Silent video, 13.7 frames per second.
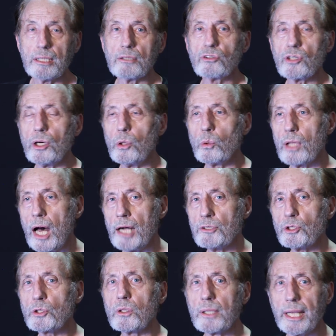So
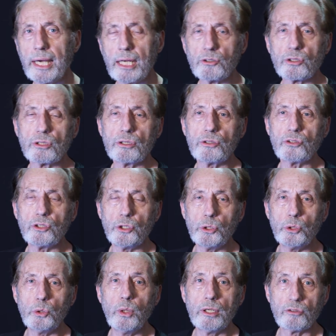logical answers
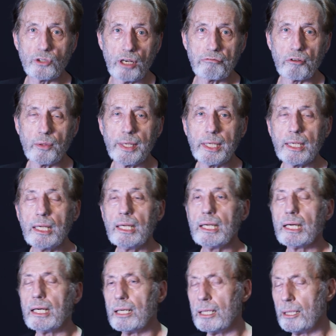to suffering
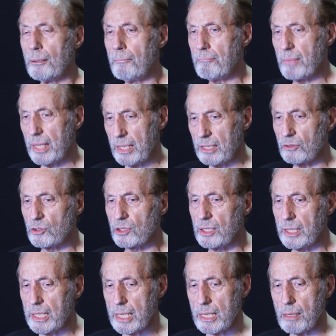is
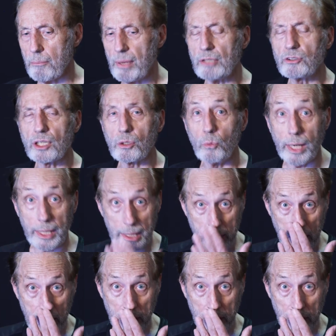the basic way